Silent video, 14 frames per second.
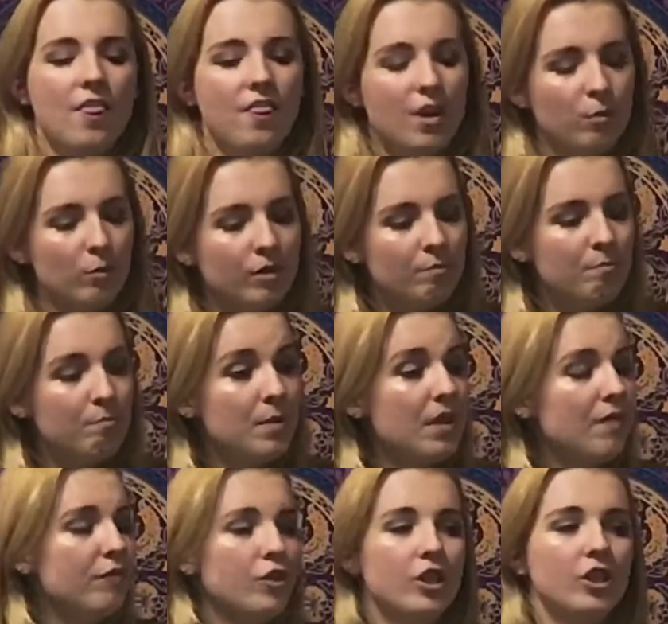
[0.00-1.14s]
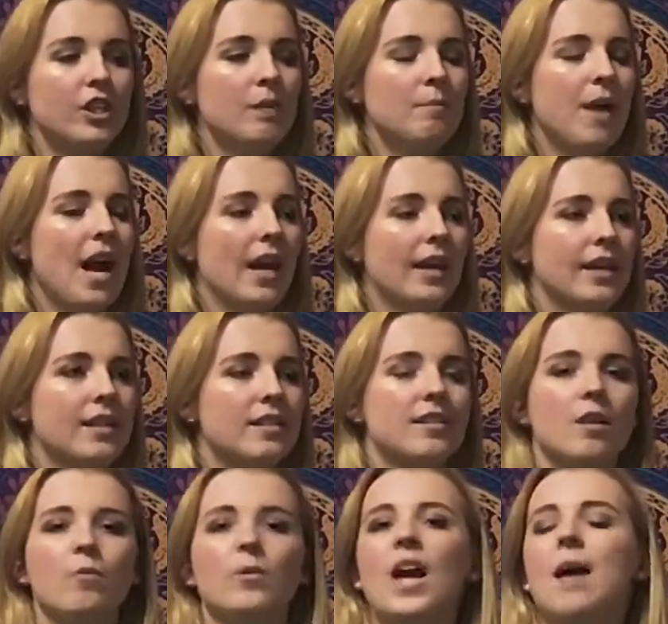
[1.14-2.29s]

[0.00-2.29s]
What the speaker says: There was beef jerky packets that were